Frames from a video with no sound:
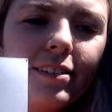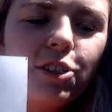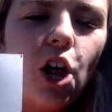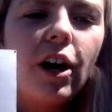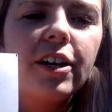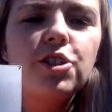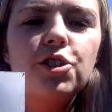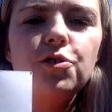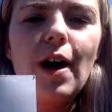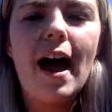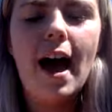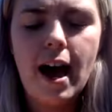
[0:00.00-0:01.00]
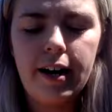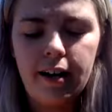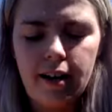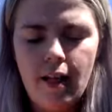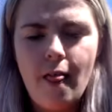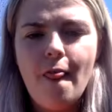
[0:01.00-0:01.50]
As long as you have
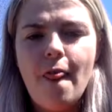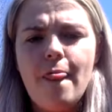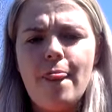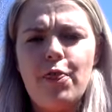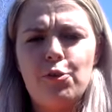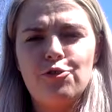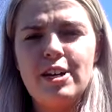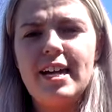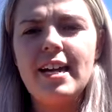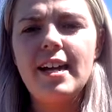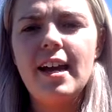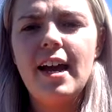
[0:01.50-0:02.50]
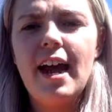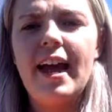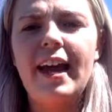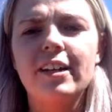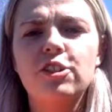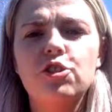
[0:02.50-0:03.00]
3
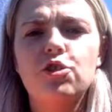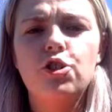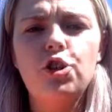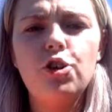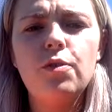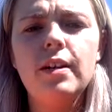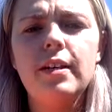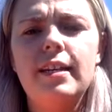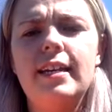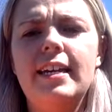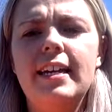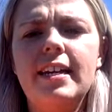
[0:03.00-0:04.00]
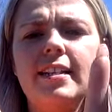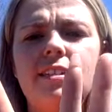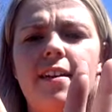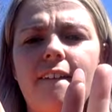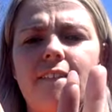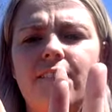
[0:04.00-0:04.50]
and 2 is
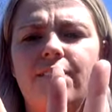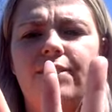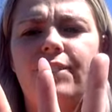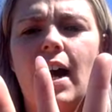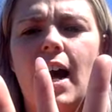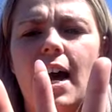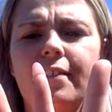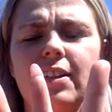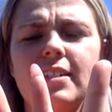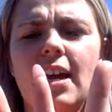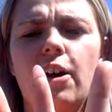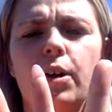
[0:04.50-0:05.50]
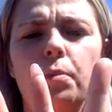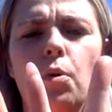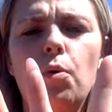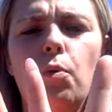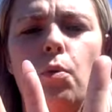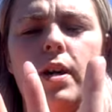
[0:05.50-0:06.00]
5. Let's count them.
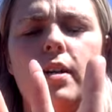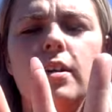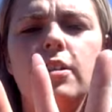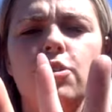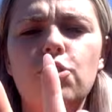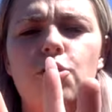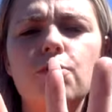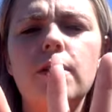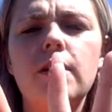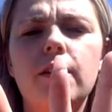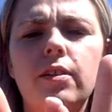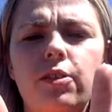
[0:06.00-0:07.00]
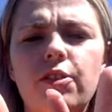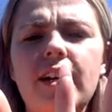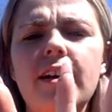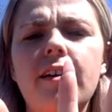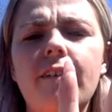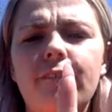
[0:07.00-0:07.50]
1, 2,
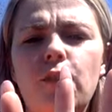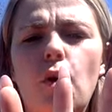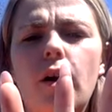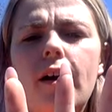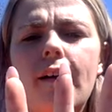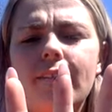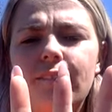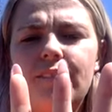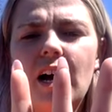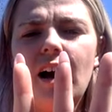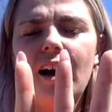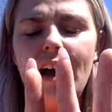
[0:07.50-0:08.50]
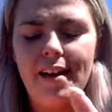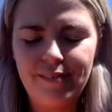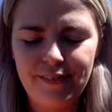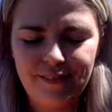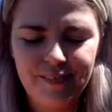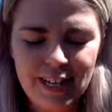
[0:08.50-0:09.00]
3, 4, 5.
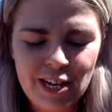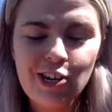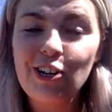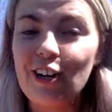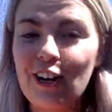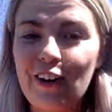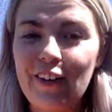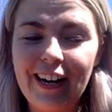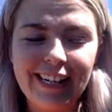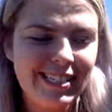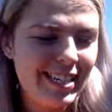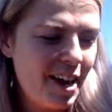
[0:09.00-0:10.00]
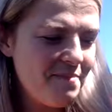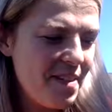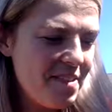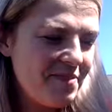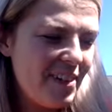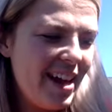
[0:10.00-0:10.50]
Great job,
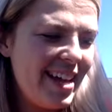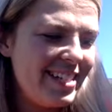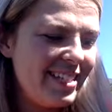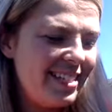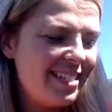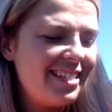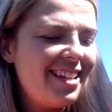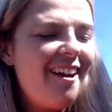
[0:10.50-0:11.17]
my friends.